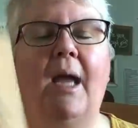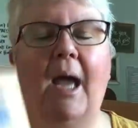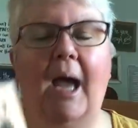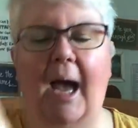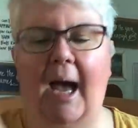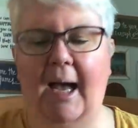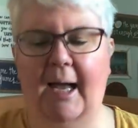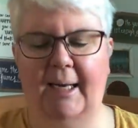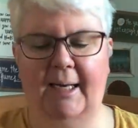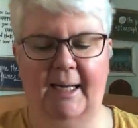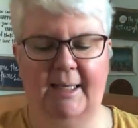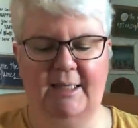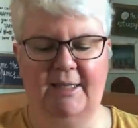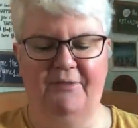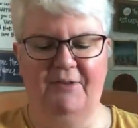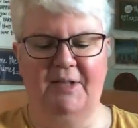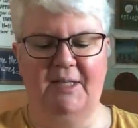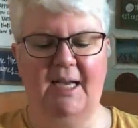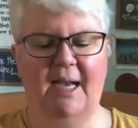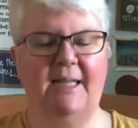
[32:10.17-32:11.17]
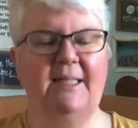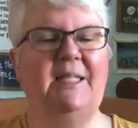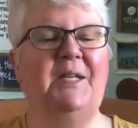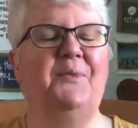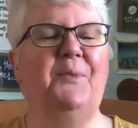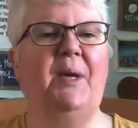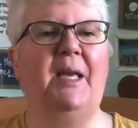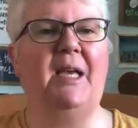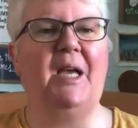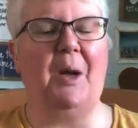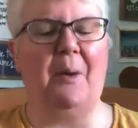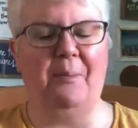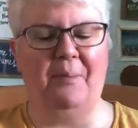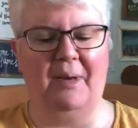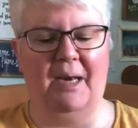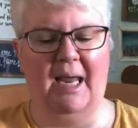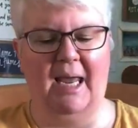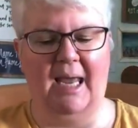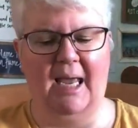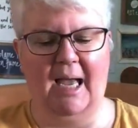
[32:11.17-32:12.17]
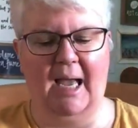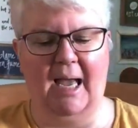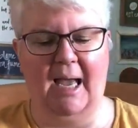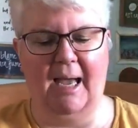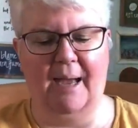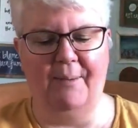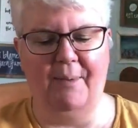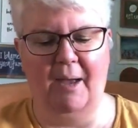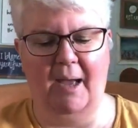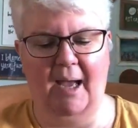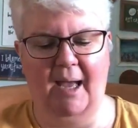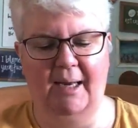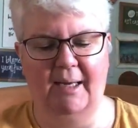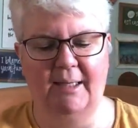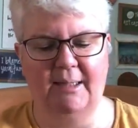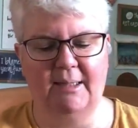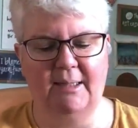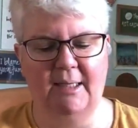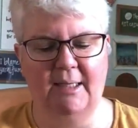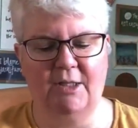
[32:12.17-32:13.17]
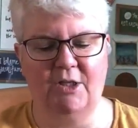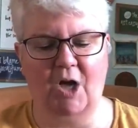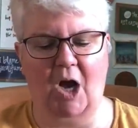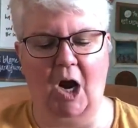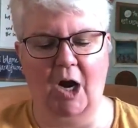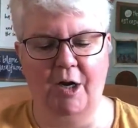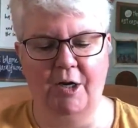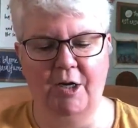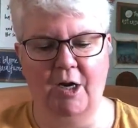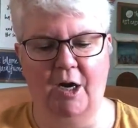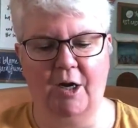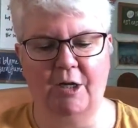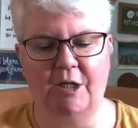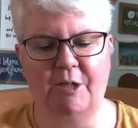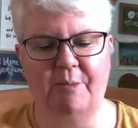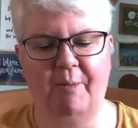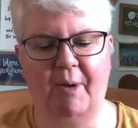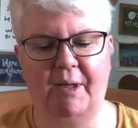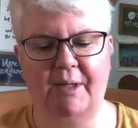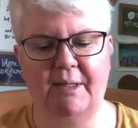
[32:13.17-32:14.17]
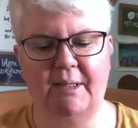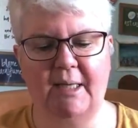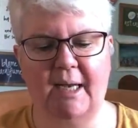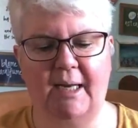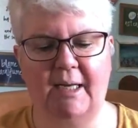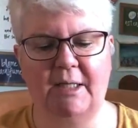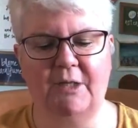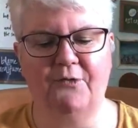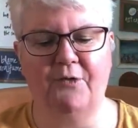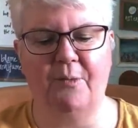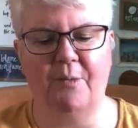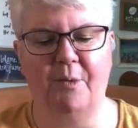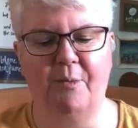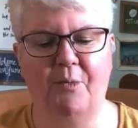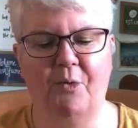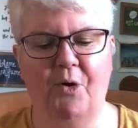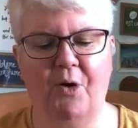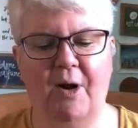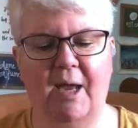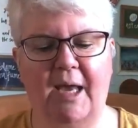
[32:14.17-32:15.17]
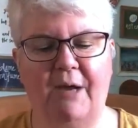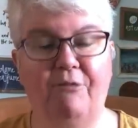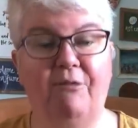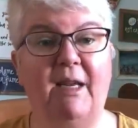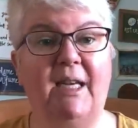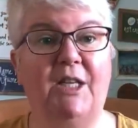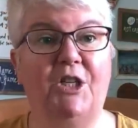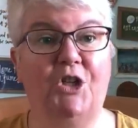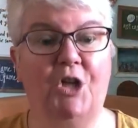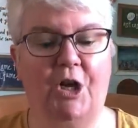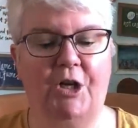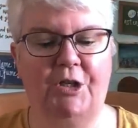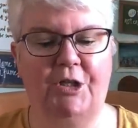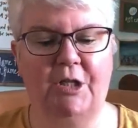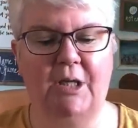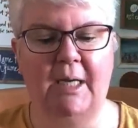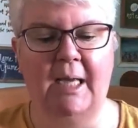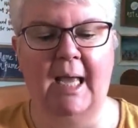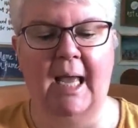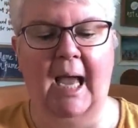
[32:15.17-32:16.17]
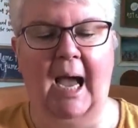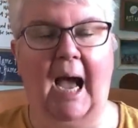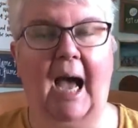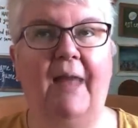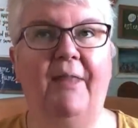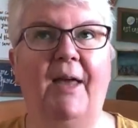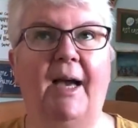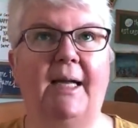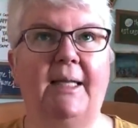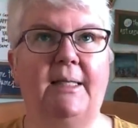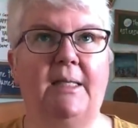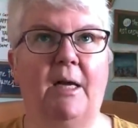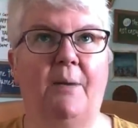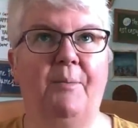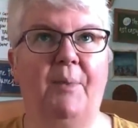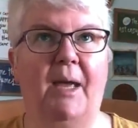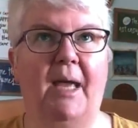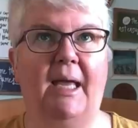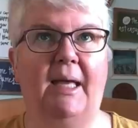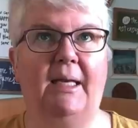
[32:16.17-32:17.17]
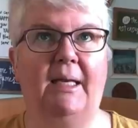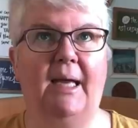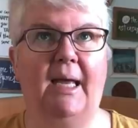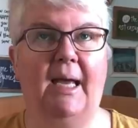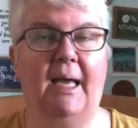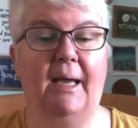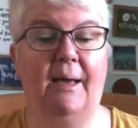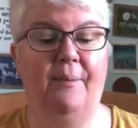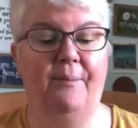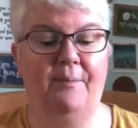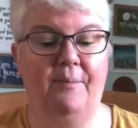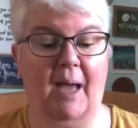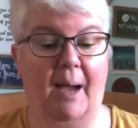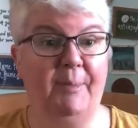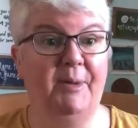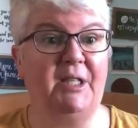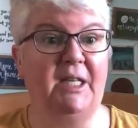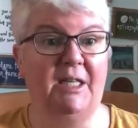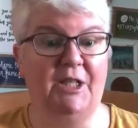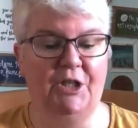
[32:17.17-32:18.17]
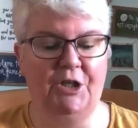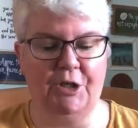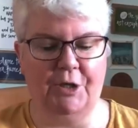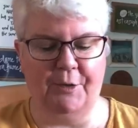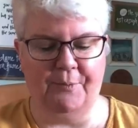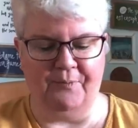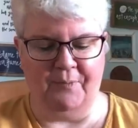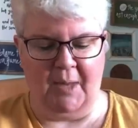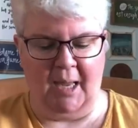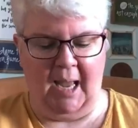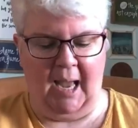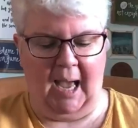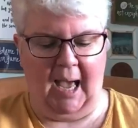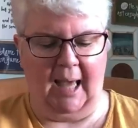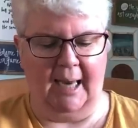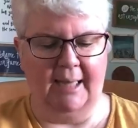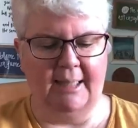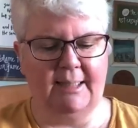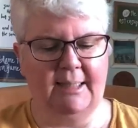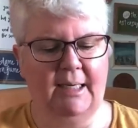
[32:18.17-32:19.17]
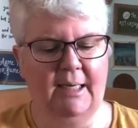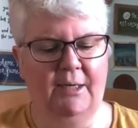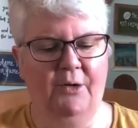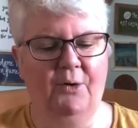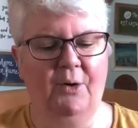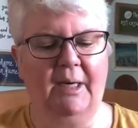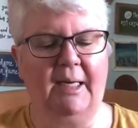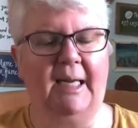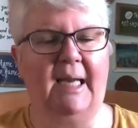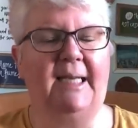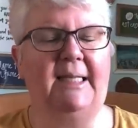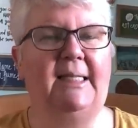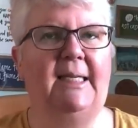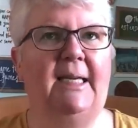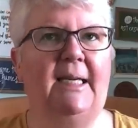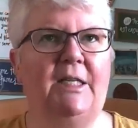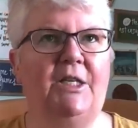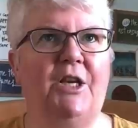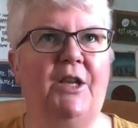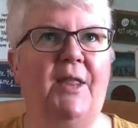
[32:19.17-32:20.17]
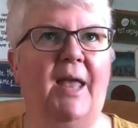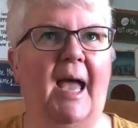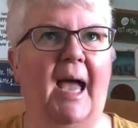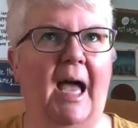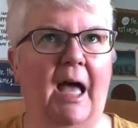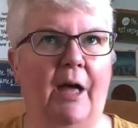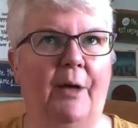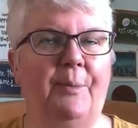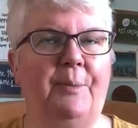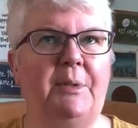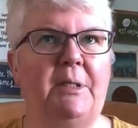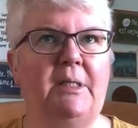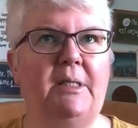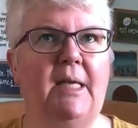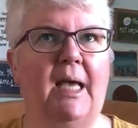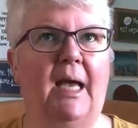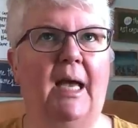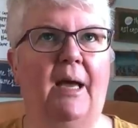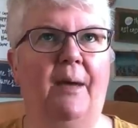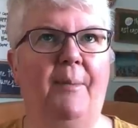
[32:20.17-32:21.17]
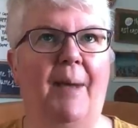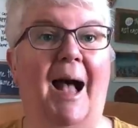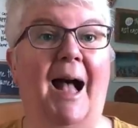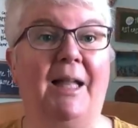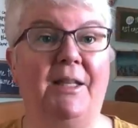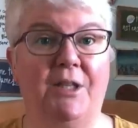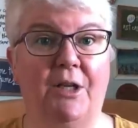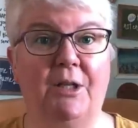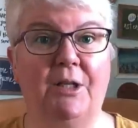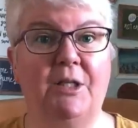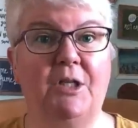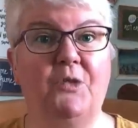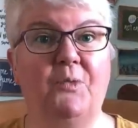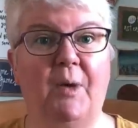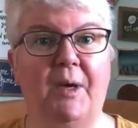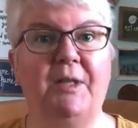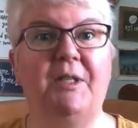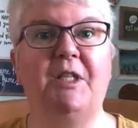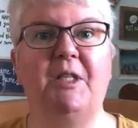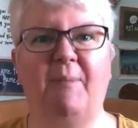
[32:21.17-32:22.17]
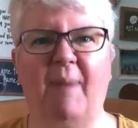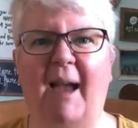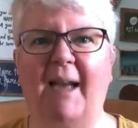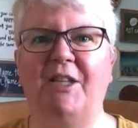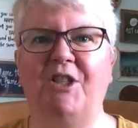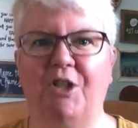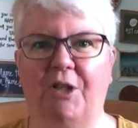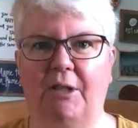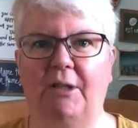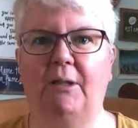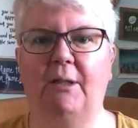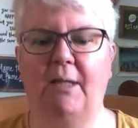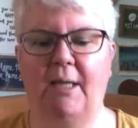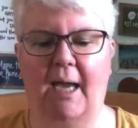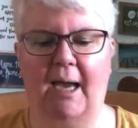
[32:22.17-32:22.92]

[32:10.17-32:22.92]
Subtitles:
And it's a fantastic wee company, and it says Art Yarns Buttons, and it's from the Moray Reach Out, and that's up in Aberdeenshire. And it's an organisation that helps adults with special